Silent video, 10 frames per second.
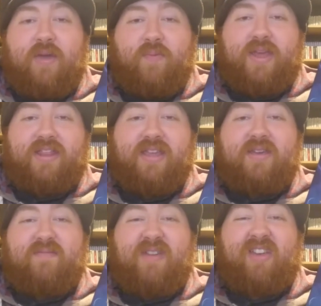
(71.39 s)
with
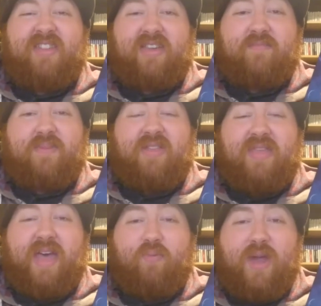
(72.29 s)
nothing but
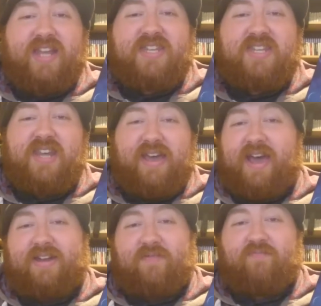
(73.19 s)
their wits
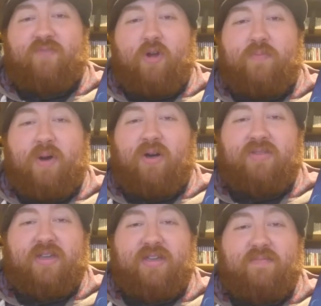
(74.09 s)
and a robot
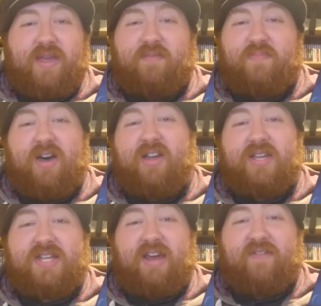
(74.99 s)
that can make
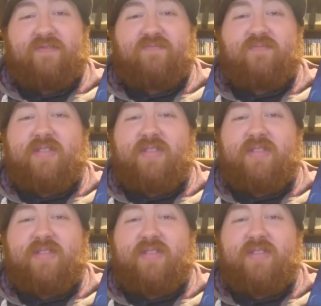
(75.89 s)
burgers out of,